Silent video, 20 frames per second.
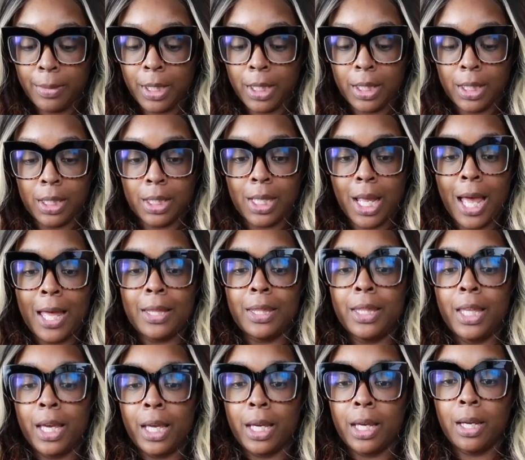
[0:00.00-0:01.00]
This is not
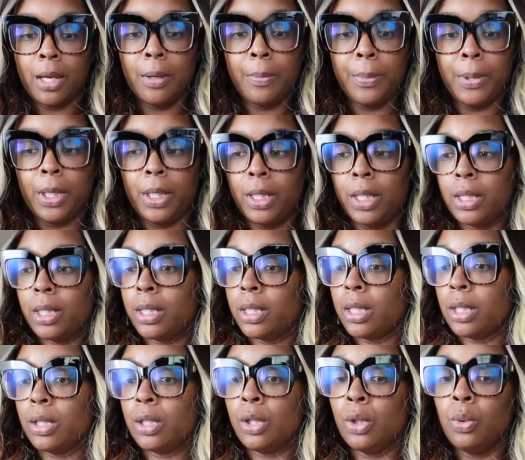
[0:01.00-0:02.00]
that company. This is
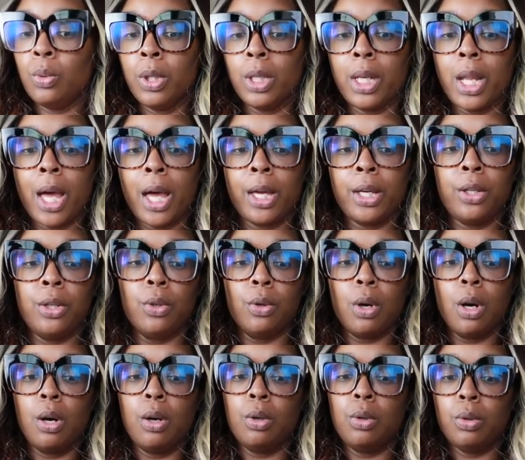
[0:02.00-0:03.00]
the two and nine
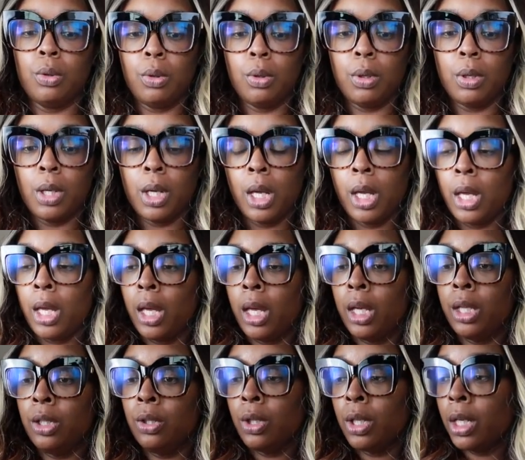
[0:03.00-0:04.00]
year olds.
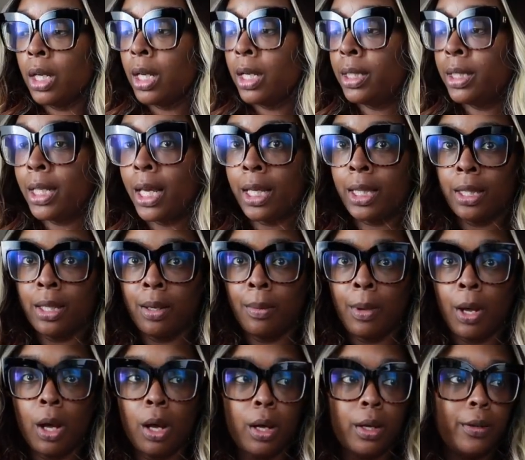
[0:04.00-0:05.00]
And you can contact
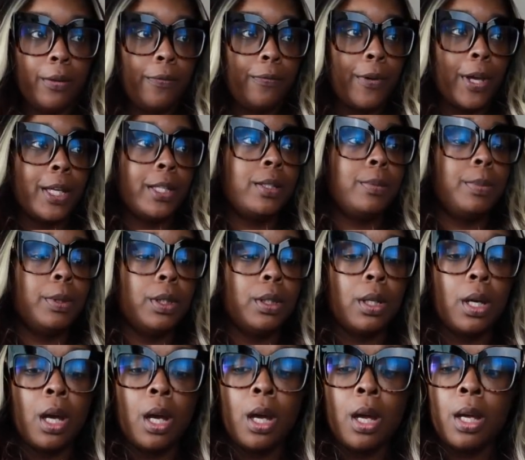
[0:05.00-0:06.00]
them on
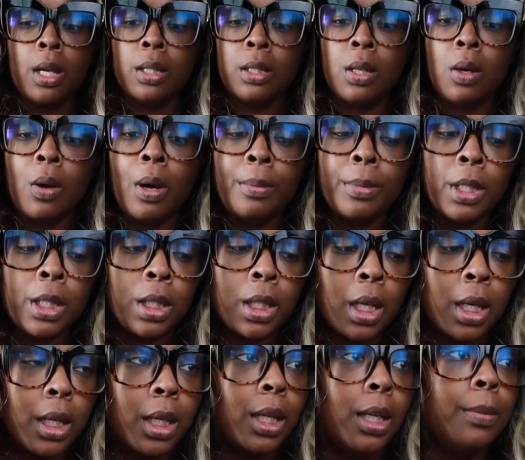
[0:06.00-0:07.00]
Facebook. So I'm just
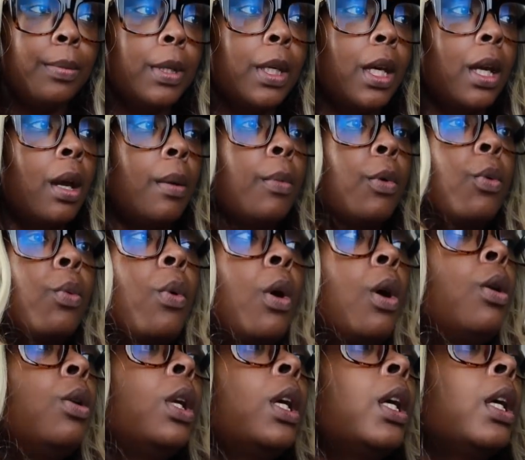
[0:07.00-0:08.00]
gonna keep the camera
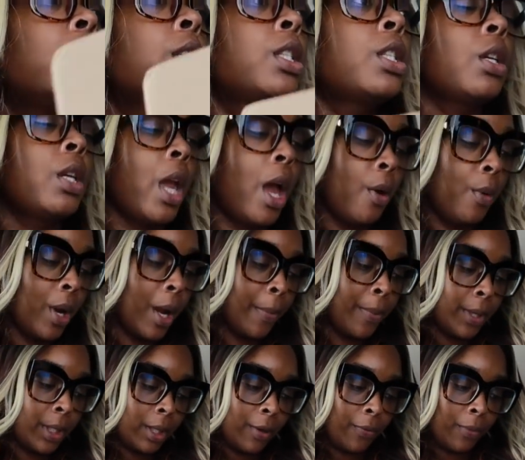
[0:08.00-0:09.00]
rolling and show y'all what I
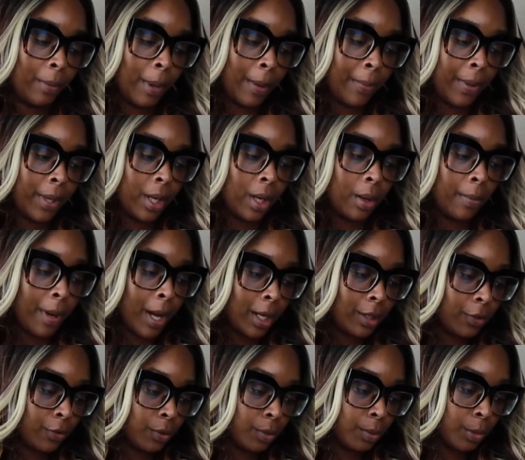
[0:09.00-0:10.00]
picked up from my P.O.
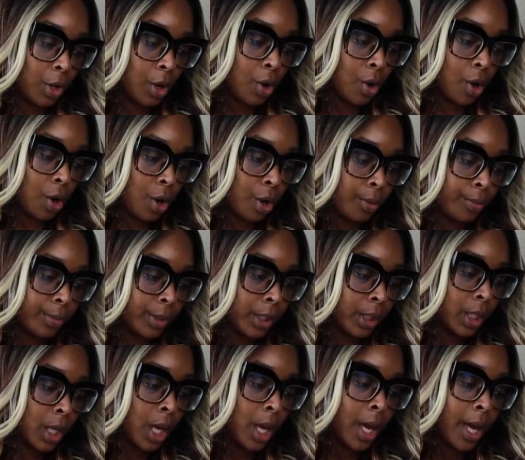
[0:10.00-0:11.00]
box from Carms.
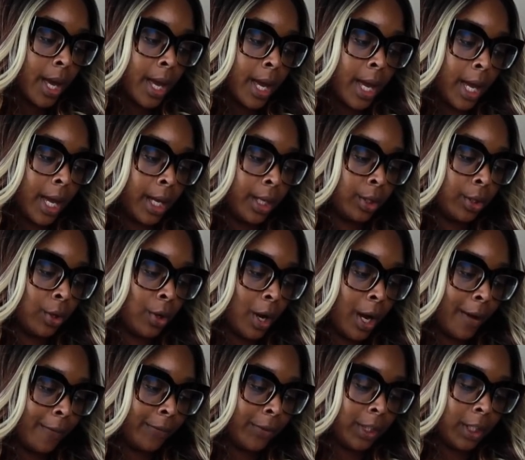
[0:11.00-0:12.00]

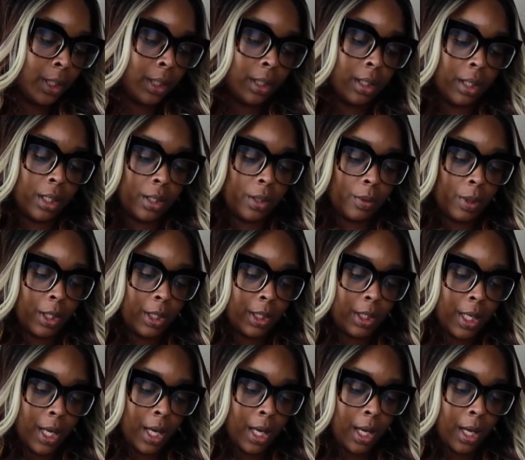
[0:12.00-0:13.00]
Handcrafted, that's what it
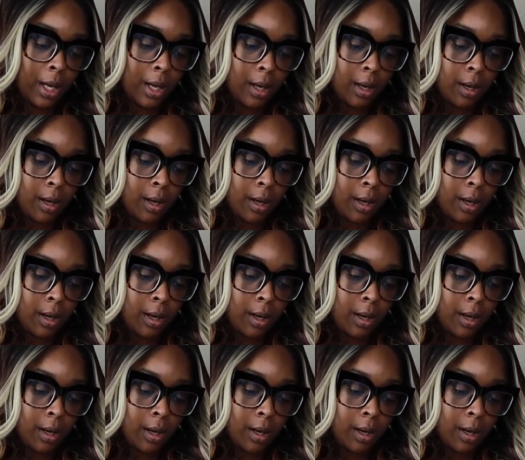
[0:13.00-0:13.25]
say.